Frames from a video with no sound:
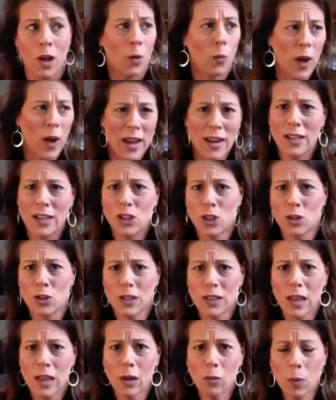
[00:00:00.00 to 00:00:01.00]
Why didn't you
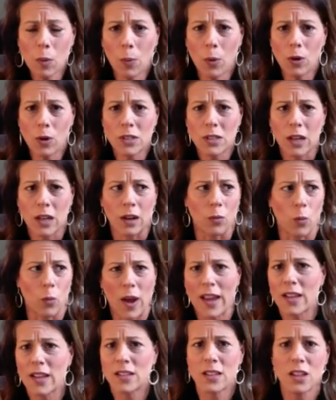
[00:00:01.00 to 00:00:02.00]
get that report done?
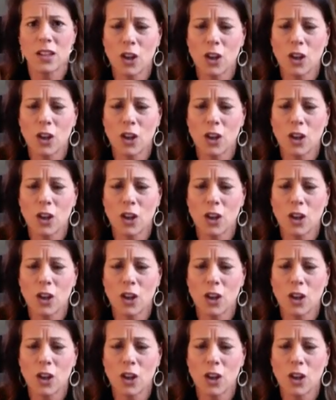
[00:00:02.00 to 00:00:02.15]
Why isn't the